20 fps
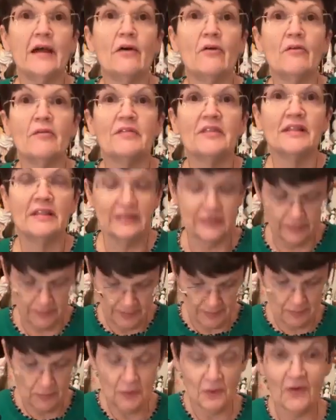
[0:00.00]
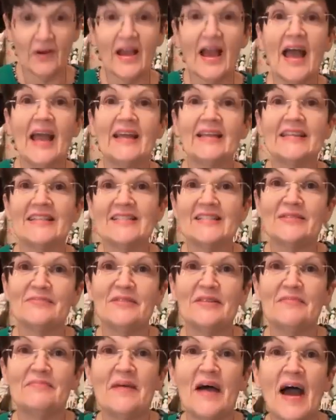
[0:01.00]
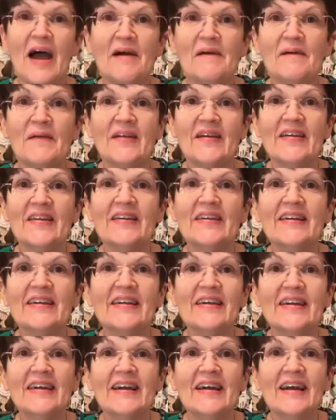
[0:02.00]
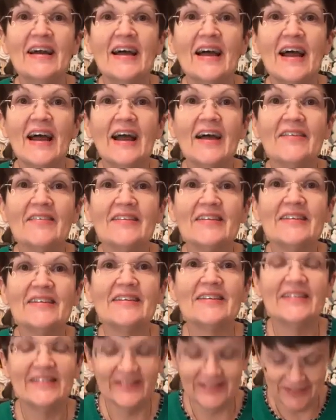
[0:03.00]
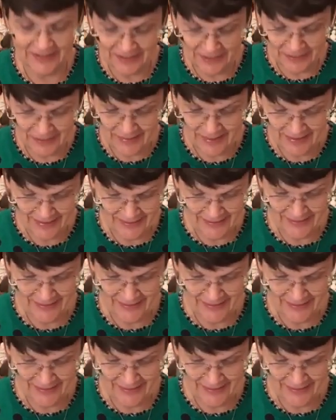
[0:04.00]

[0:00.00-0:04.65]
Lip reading: going with a little bit more. Hey, Elizabeth Bauer. How are you?